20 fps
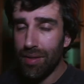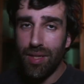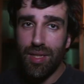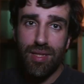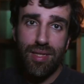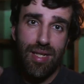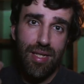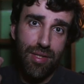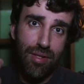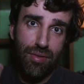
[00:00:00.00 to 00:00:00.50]

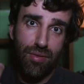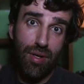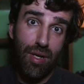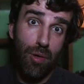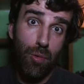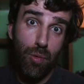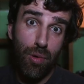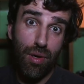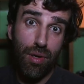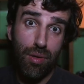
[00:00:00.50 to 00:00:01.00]
This doesn't
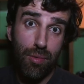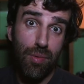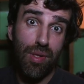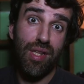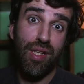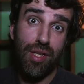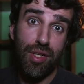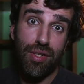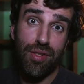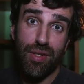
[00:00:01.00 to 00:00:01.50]
really work
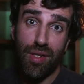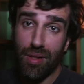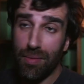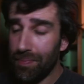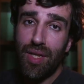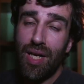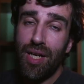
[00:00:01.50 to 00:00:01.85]
with digital.